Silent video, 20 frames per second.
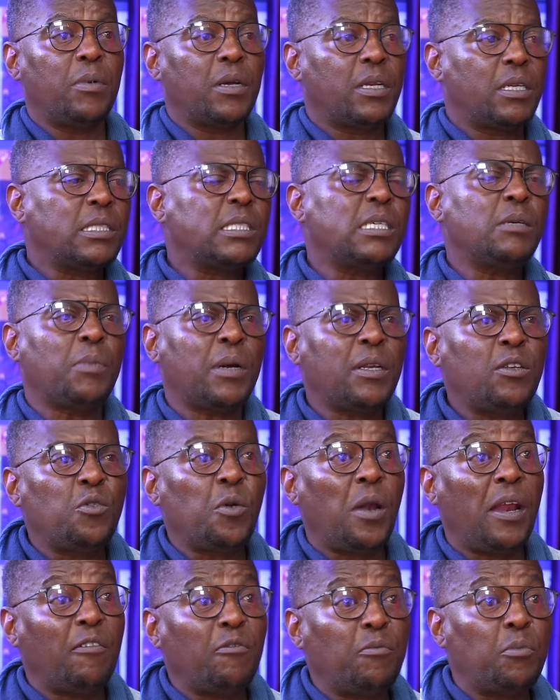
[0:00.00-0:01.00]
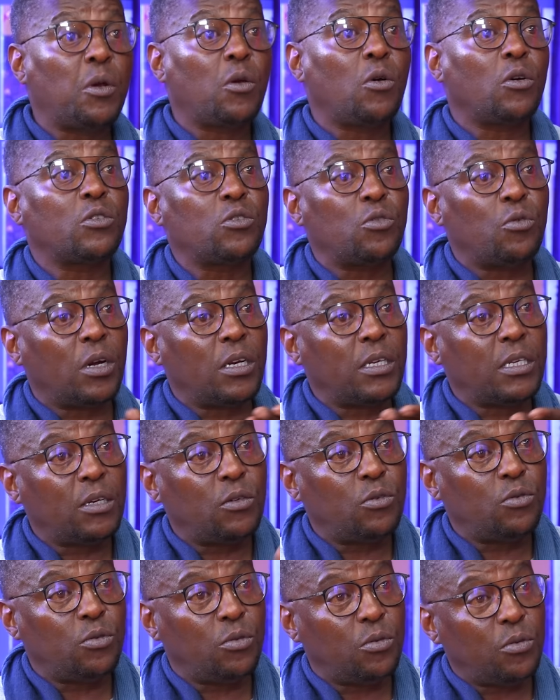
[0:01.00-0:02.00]
But I said, but you left because you
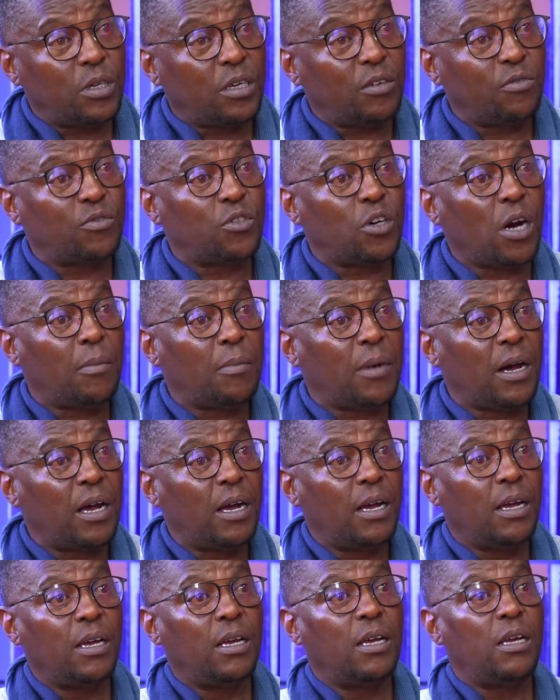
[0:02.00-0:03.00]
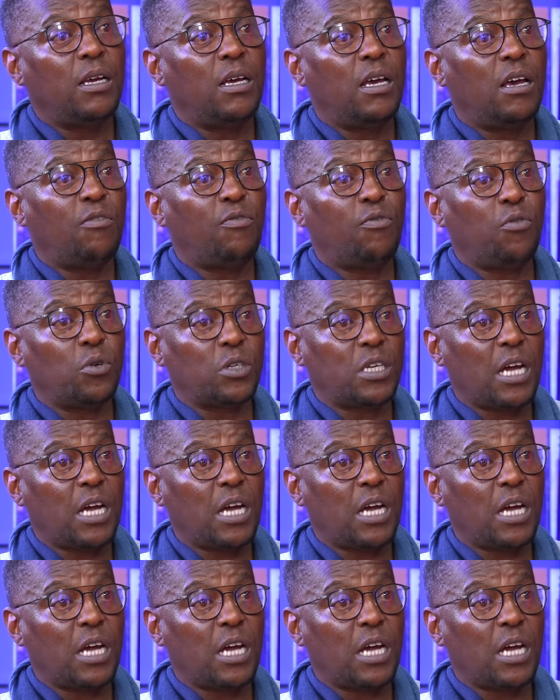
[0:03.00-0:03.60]
wanted to give drama a full